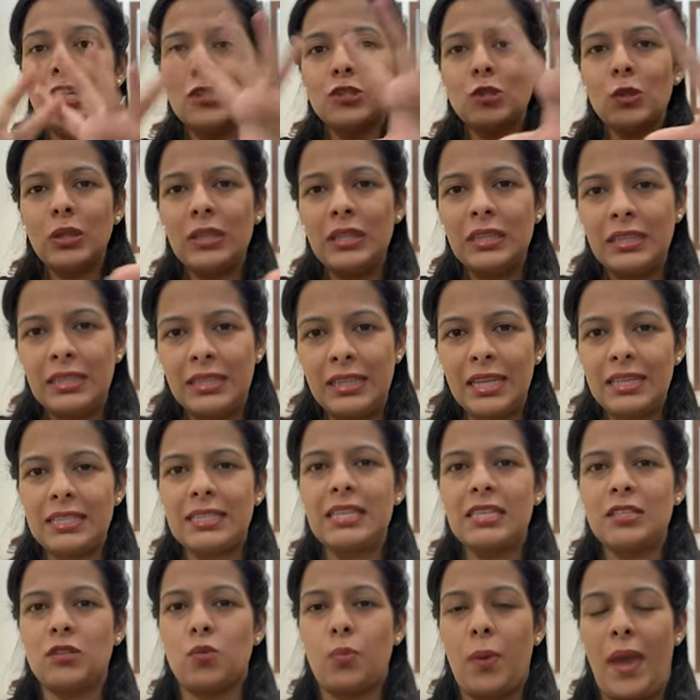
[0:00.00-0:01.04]
So this
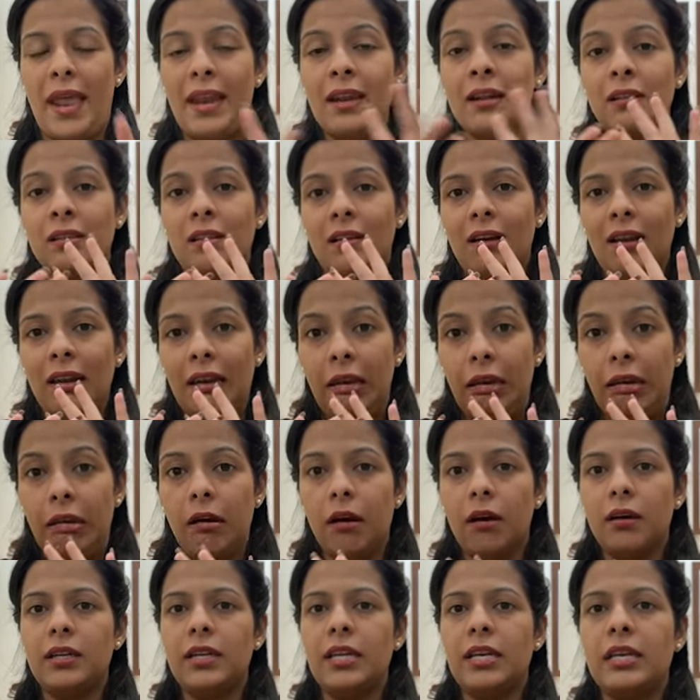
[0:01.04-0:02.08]
is when the
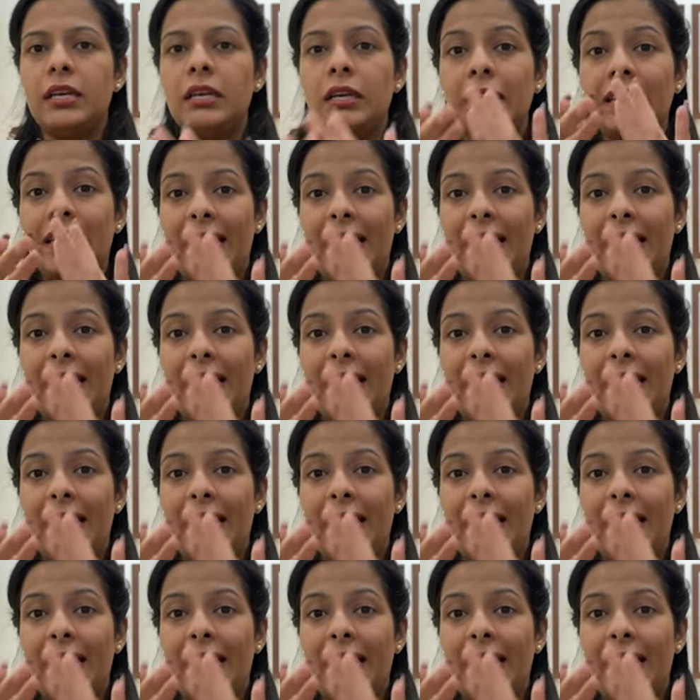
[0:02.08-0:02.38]
learning